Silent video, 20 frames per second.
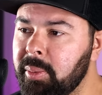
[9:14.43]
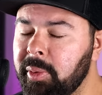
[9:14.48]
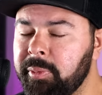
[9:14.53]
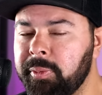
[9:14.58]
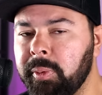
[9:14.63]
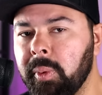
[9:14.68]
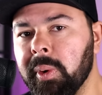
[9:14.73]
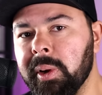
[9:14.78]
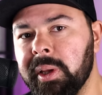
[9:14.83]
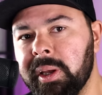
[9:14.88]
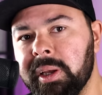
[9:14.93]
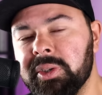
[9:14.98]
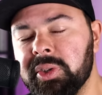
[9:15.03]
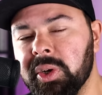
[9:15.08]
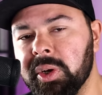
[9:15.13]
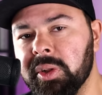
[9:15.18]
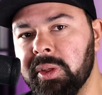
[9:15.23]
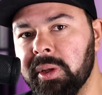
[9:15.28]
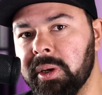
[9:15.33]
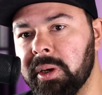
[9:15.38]
Before he
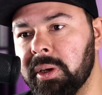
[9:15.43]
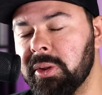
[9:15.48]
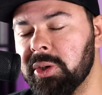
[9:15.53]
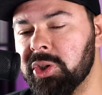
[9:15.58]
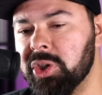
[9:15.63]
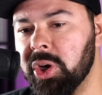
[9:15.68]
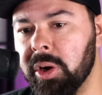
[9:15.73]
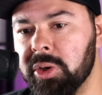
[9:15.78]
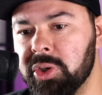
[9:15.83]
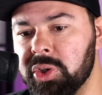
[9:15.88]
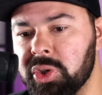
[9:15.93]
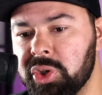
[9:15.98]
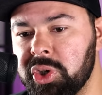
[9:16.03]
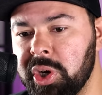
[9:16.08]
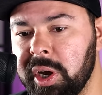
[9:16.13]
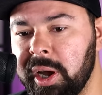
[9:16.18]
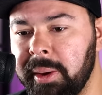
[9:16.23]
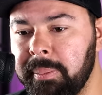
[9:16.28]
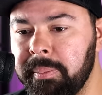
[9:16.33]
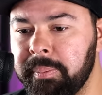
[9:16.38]
took the
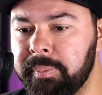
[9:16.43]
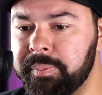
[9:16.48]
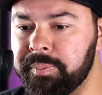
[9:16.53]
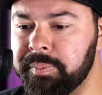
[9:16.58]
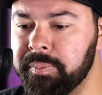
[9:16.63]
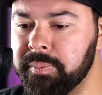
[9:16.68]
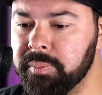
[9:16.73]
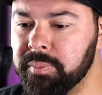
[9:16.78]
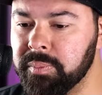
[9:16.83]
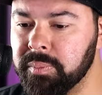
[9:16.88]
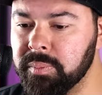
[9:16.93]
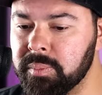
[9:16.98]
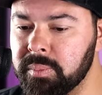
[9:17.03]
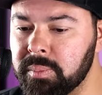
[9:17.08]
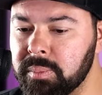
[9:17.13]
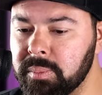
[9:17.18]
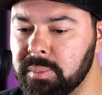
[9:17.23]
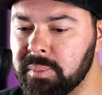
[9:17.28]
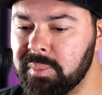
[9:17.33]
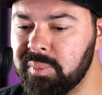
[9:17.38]
Chargers job.
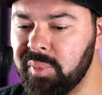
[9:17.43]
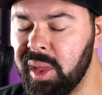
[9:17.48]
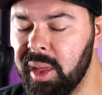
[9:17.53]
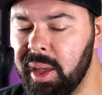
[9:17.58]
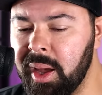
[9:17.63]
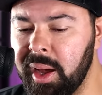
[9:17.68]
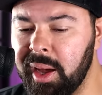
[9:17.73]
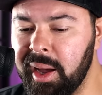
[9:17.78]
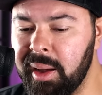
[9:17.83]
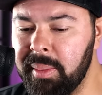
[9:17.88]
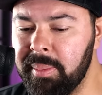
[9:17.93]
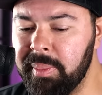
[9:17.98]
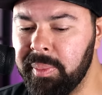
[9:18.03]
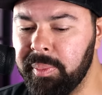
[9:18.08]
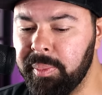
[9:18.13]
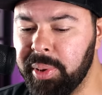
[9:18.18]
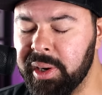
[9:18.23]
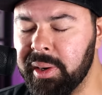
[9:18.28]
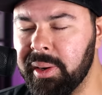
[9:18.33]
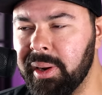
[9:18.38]

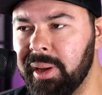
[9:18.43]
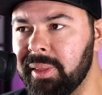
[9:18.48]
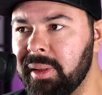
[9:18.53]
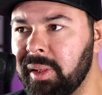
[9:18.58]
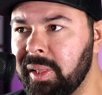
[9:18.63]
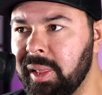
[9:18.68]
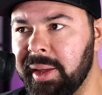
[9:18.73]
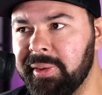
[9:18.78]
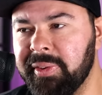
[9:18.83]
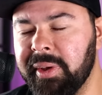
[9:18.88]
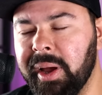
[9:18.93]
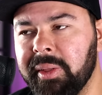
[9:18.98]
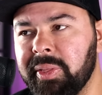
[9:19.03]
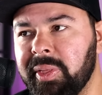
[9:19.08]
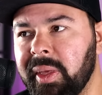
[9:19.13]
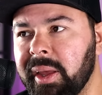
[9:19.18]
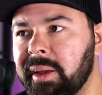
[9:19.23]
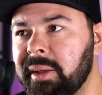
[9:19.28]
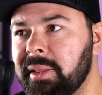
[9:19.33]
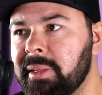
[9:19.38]
But nonetheless,
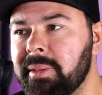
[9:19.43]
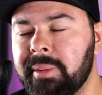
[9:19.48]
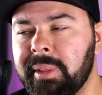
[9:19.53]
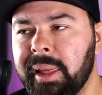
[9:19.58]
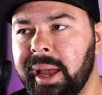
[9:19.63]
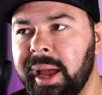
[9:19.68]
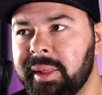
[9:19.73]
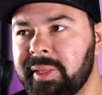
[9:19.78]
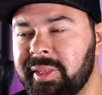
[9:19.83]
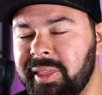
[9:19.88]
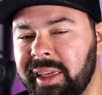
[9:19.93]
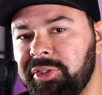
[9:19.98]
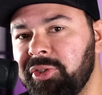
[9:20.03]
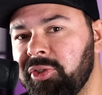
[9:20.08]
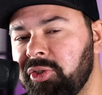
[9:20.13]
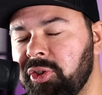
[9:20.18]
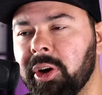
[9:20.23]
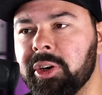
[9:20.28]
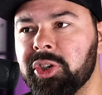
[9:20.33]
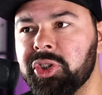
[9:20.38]
I think at
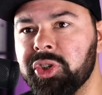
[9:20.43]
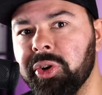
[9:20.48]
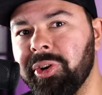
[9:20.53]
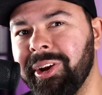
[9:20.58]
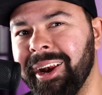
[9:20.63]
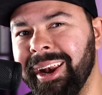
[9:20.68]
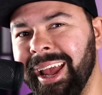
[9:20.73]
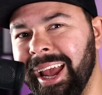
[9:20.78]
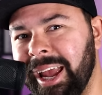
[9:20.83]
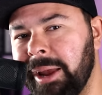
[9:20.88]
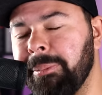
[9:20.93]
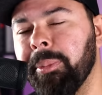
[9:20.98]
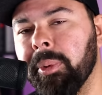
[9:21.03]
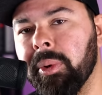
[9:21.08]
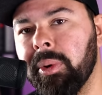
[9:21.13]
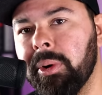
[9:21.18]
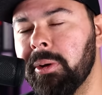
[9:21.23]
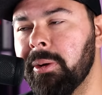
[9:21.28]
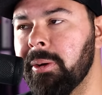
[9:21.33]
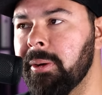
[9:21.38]
this juncture in
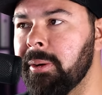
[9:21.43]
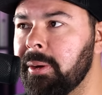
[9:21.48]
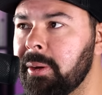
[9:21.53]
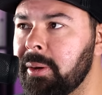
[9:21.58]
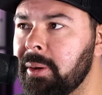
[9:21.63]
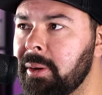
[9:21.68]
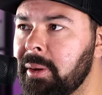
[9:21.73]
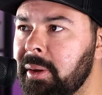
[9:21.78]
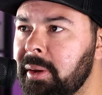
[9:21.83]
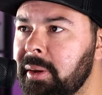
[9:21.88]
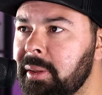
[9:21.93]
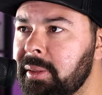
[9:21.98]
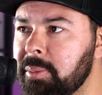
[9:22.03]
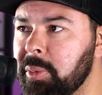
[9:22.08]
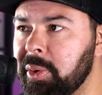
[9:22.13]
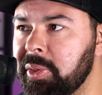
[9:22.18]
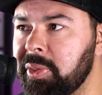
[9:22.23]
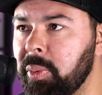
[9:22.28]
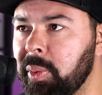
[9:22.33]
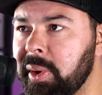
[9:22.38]
April,
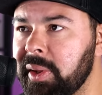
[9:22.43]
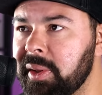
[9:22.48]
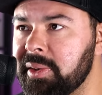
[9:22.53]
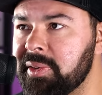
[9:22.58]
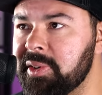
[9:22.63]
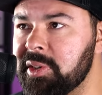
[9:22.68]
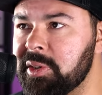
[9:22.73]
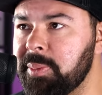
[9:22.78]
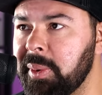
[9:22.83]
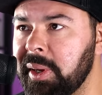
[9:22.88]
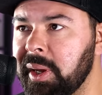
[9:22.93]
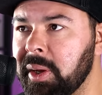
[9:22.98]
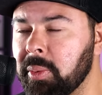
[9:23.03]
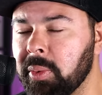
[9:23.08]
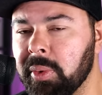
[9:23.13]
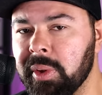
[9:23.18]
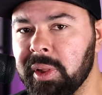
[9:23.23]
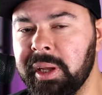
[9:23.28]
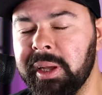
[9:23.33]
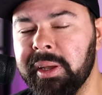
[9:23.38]
with when this is
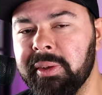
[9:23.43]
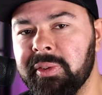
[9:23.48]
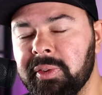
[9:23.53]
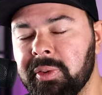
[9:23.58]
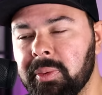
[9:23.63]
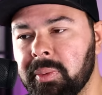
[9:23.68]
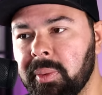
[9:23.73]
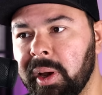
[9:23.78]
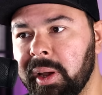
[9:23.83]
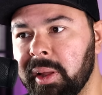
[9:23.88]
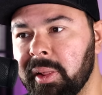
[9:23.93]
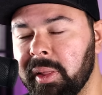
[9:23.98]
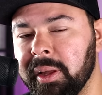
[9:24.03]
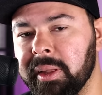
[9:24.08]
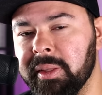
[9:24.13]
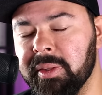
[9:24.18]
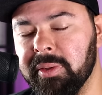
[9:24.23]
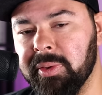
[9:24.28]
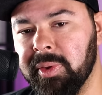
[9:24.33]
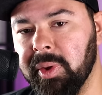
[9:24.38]
being released, right?
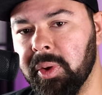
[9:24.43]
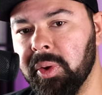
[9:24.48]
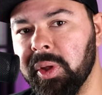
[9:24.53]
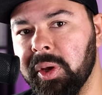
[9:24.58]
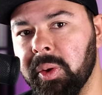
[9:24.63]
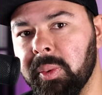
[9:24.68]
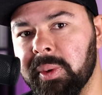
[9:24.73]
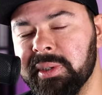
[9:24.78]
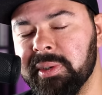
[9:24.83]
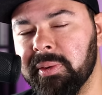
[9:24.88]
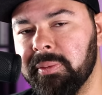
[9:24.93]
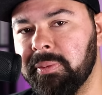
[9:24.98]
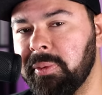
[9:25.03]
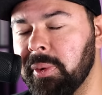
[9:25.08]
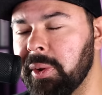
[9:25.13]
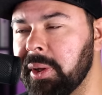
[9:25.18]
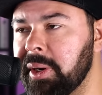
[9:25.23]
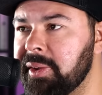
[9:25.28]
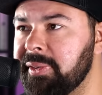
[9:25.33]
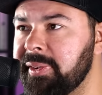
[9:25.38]
Like, clearly it wasn't
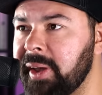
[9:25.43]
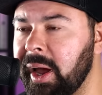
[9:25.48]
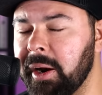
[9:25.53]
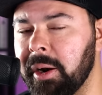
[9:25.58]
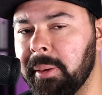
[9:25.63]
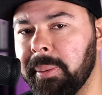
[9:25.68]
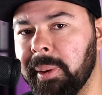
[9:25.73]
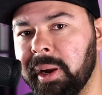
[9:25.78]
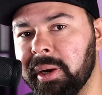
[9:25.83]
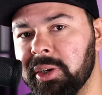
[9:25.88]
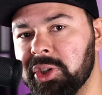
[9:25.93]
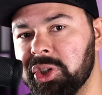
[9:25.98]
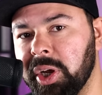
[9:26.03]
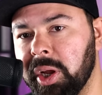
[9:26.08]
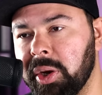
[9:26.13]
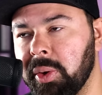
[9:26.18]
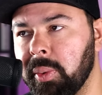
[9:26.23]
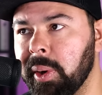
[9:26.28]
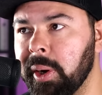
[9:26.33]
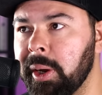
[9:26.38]
fully decided upon in
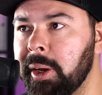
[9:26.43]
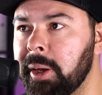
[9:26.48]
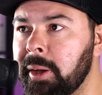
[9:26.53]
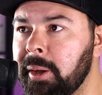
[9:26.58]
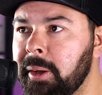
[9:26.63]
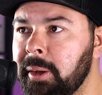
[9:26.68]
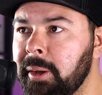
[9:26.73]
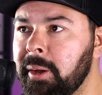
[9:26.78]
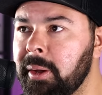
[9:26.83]
January.